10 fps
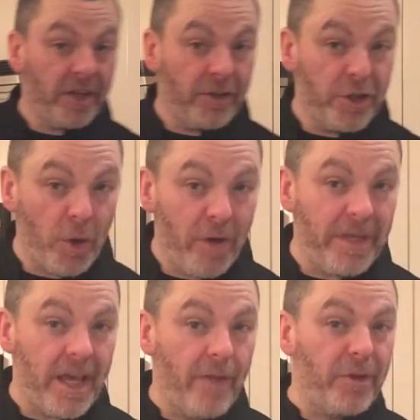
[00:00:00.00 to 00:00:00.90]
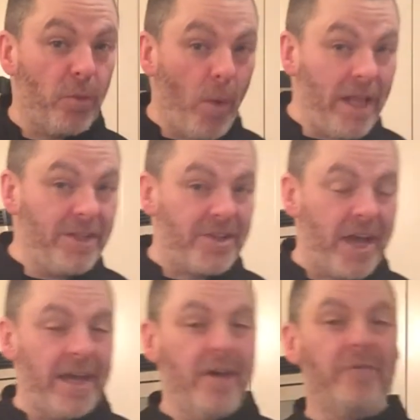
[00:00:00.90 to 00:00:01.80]
forget to join me every
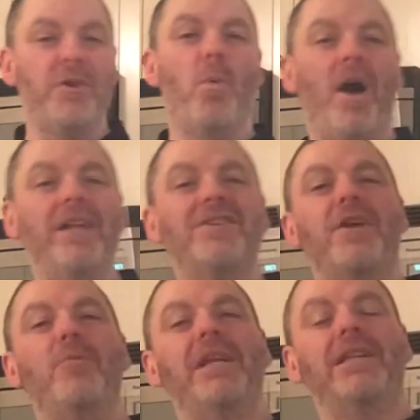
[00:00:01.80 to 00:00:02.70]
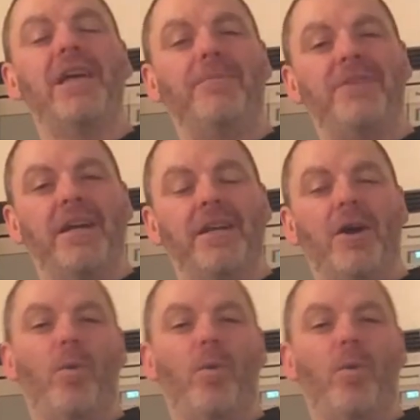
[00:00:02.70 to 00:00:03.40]
Wednesday for the Wednesday weekly update